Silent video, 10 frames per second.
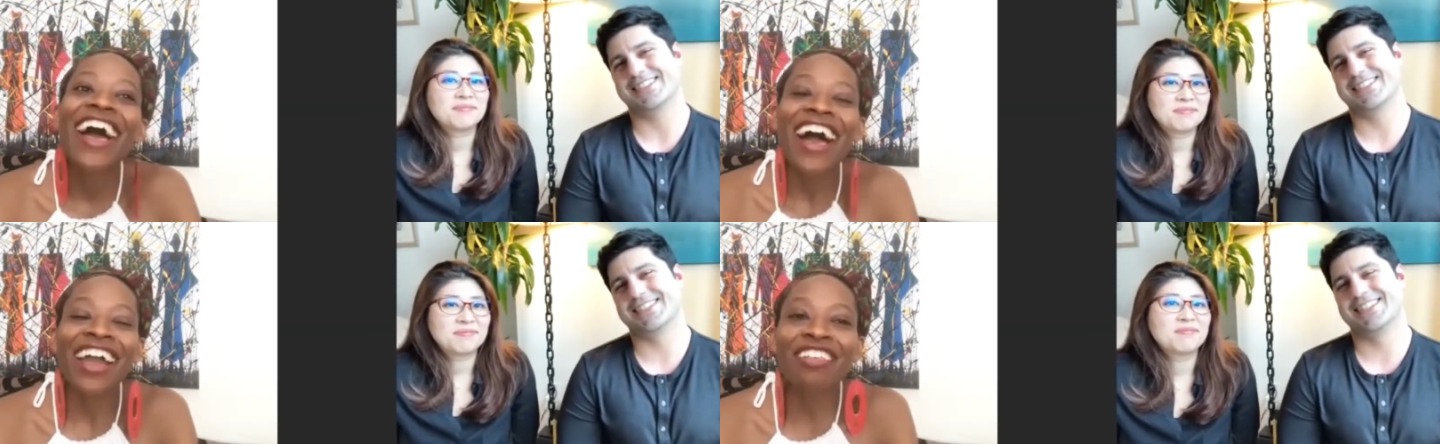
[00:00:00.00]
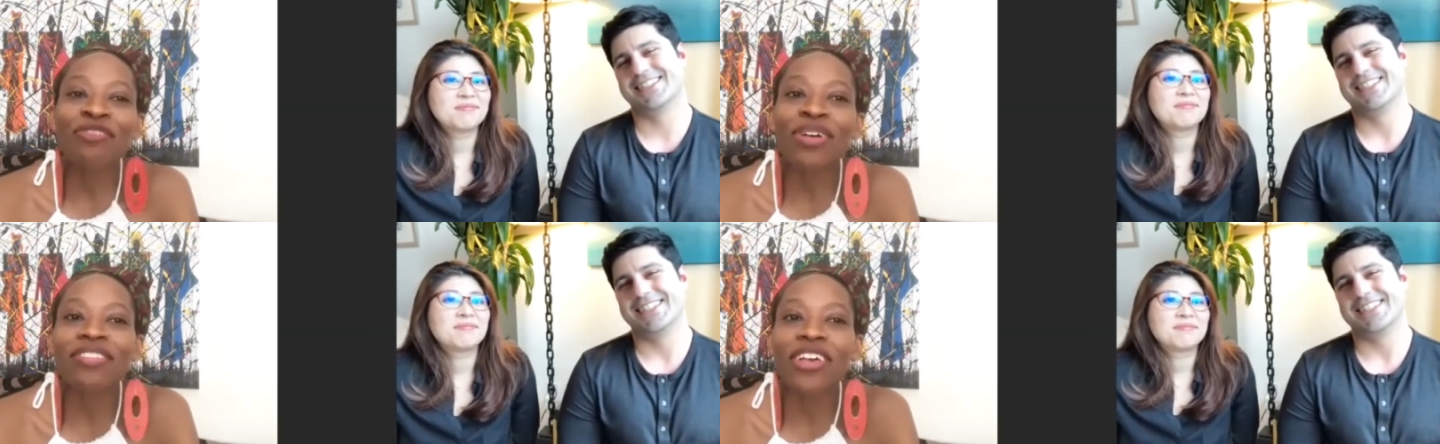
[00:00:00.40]
Speaker 1: can see
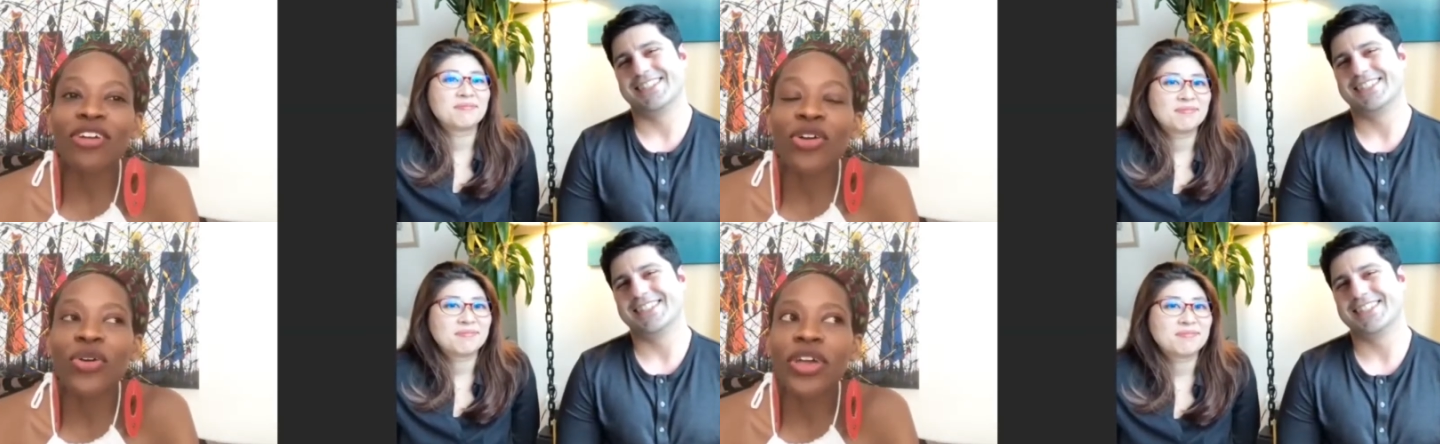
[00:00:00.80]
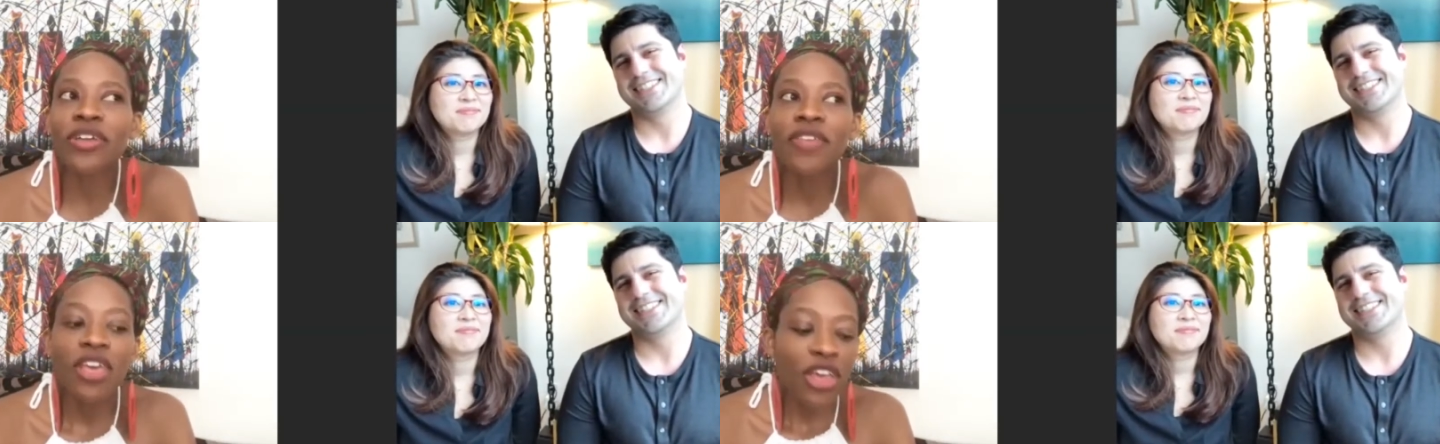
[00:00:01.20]
Masayo
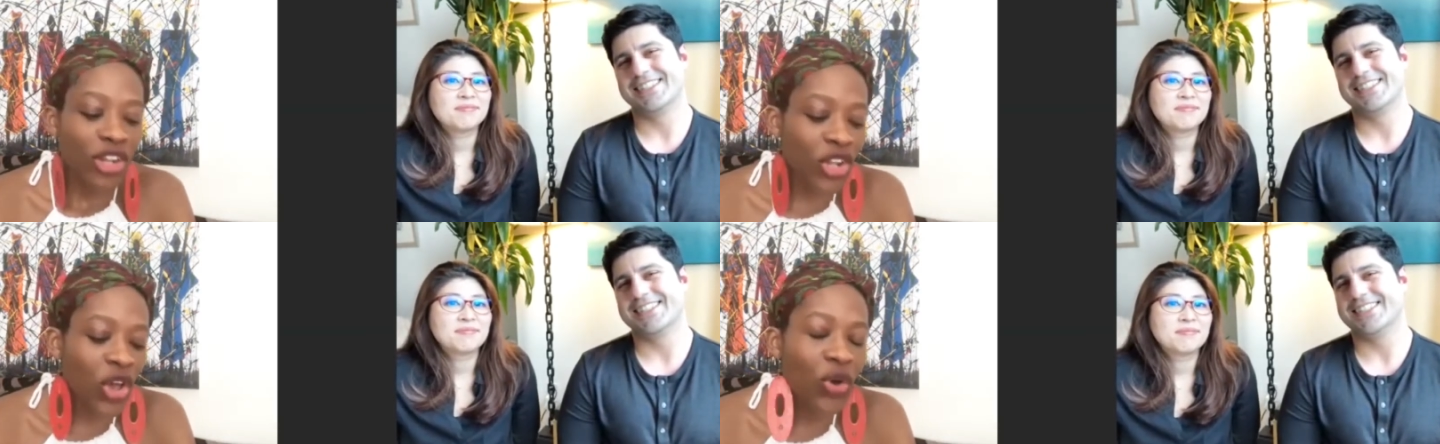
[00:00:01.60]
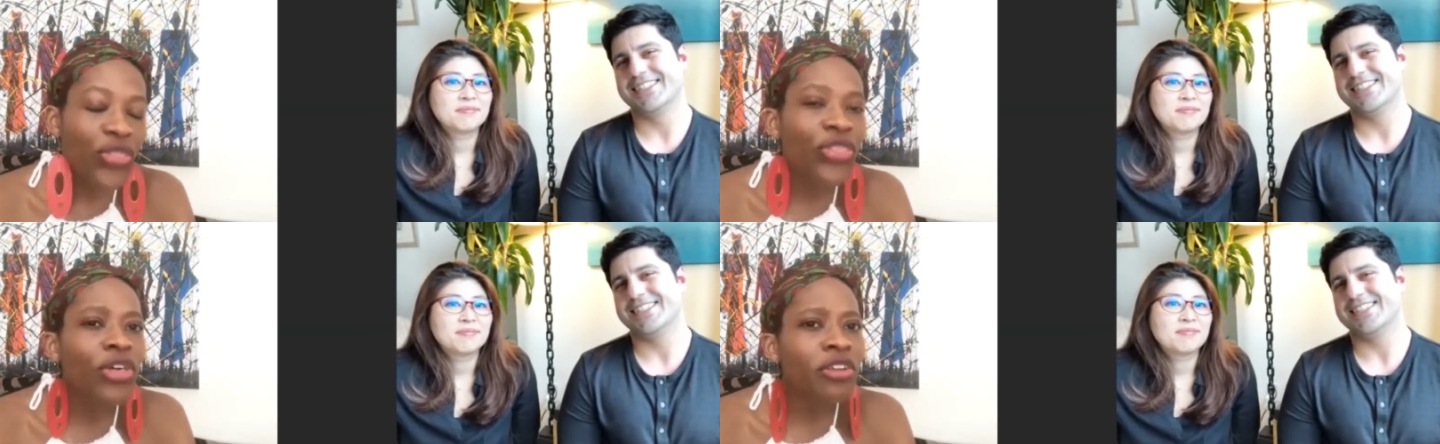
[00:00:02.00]
going, no,
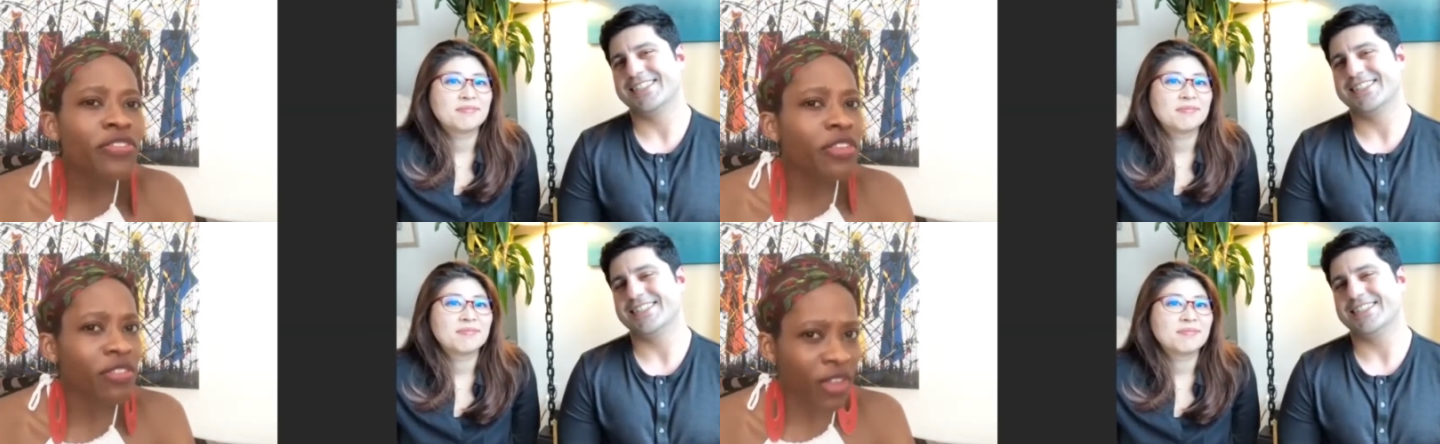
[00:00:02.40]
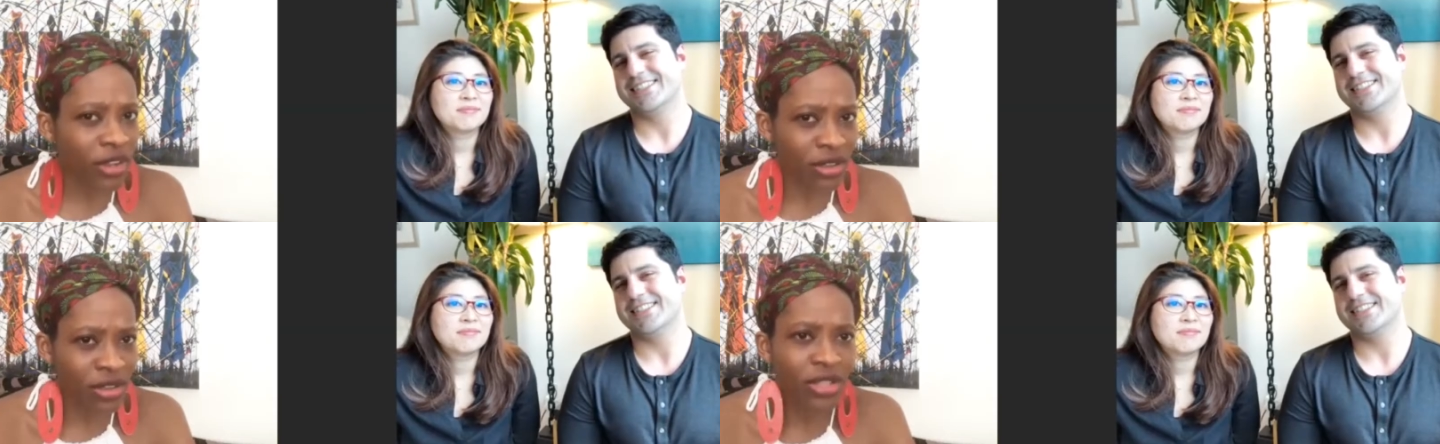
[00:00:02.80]
Thursday is not
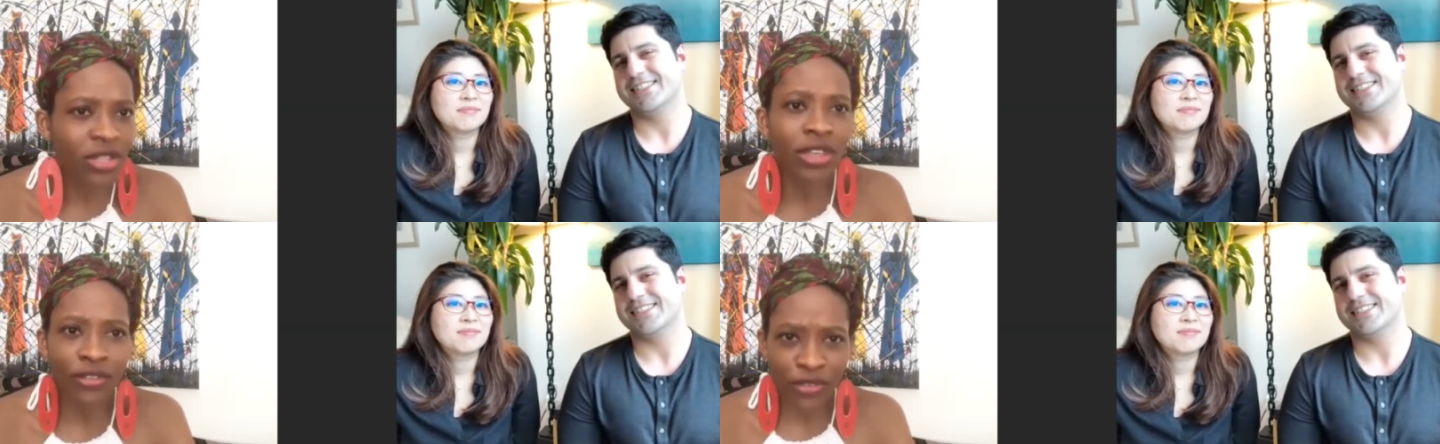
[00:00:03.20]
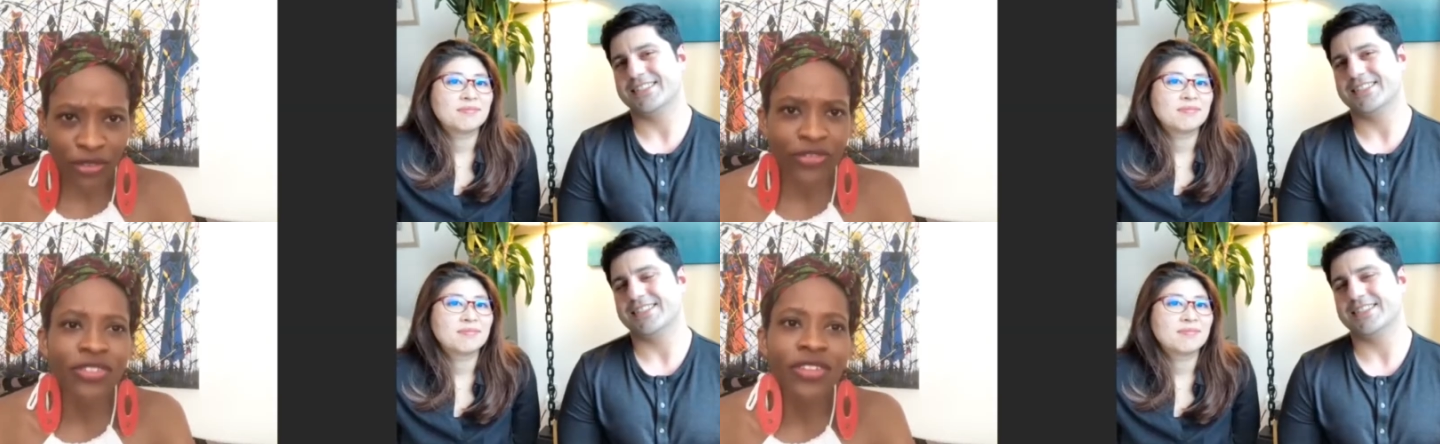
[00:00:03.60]
a good day for
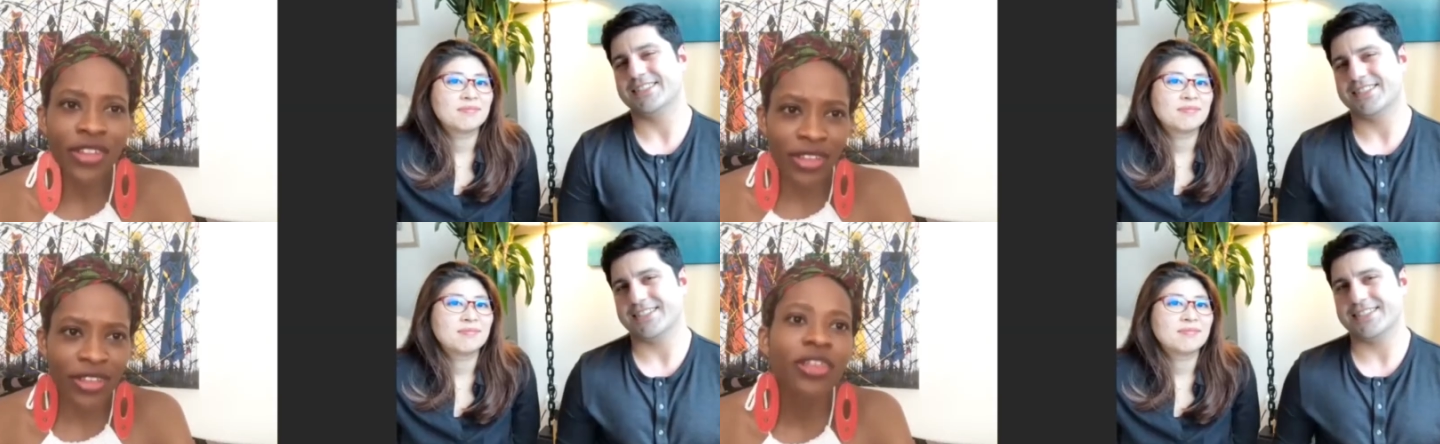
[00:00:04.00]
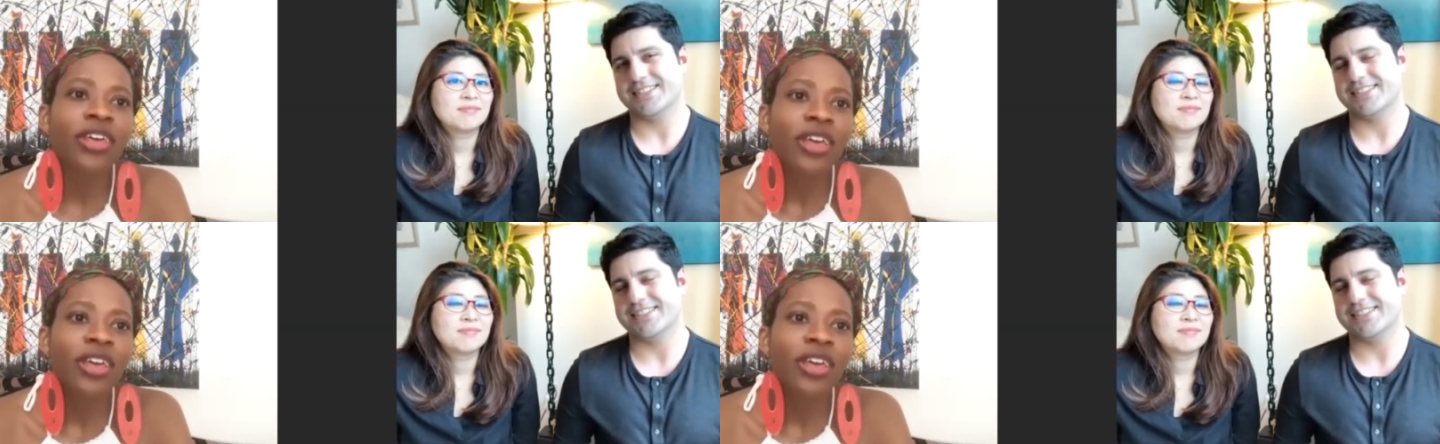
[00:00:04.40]
visiting.